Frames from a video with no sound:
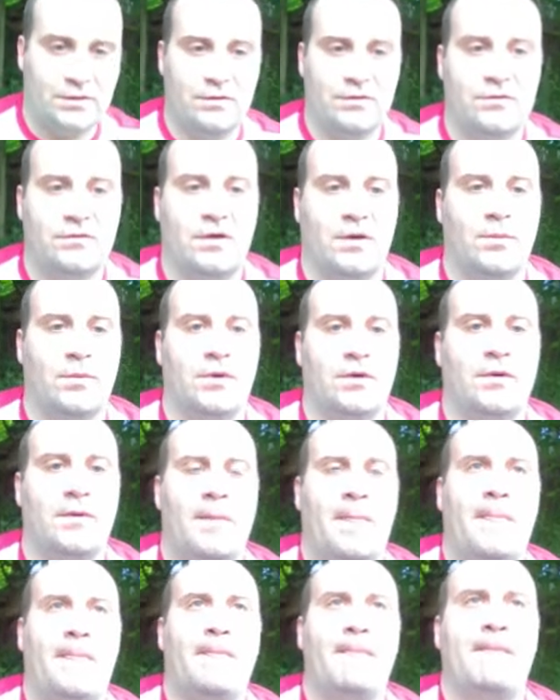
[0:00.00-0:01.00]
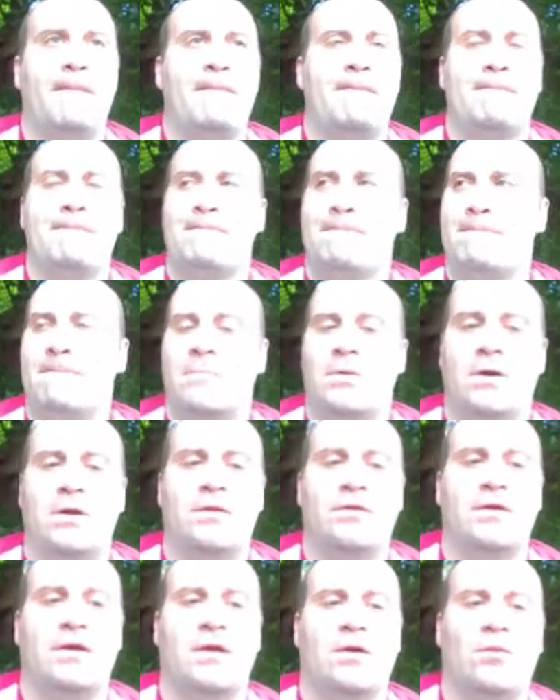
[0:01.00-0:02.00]
in the summer? What do
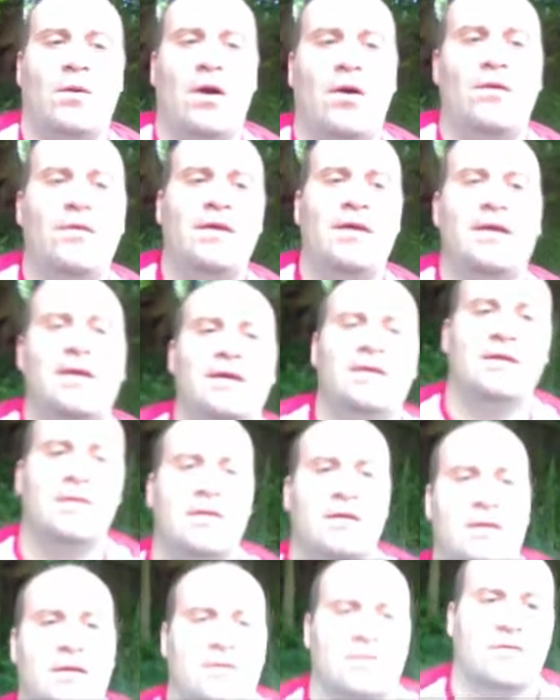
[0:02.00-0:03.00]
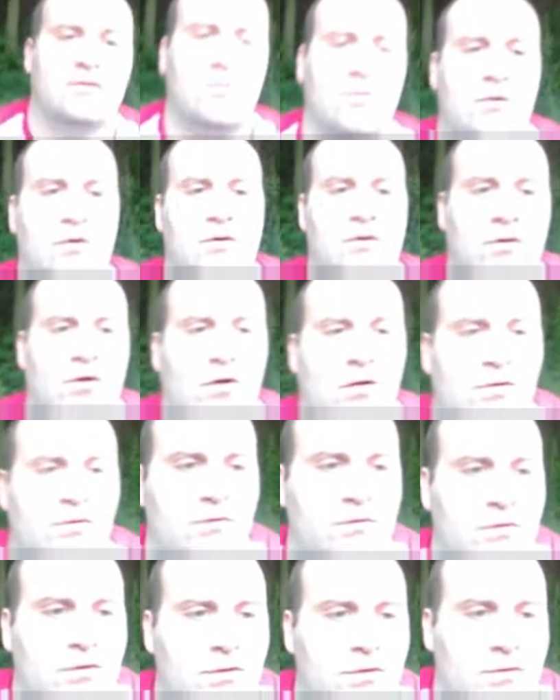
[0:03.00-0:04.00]
you think? Why would they eat and store all
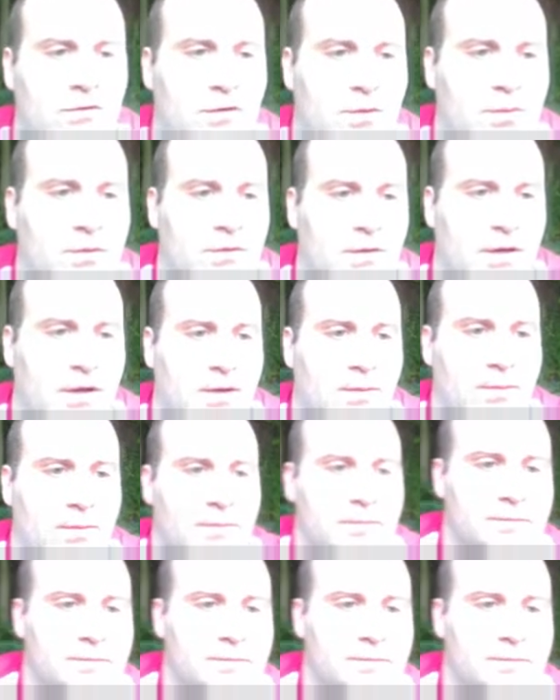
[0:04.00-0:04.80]
this food in the summertime?